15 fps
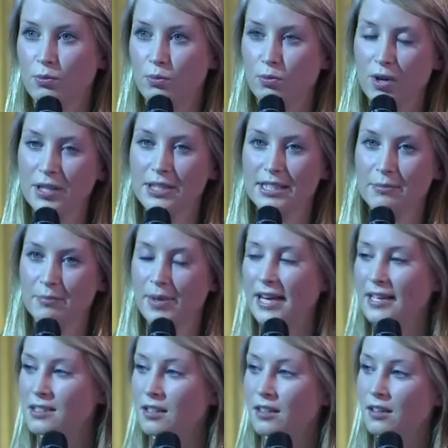what
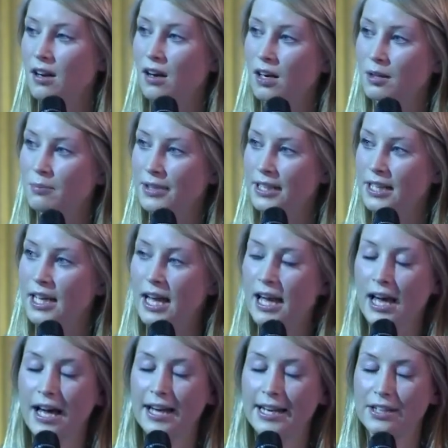impact on carbon
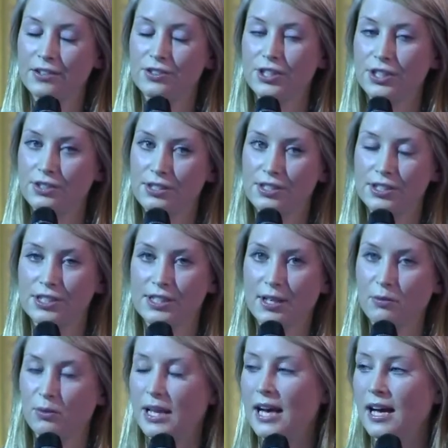and energy usage that
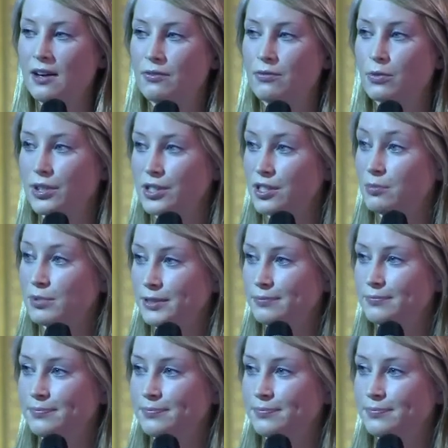will have for Dublin.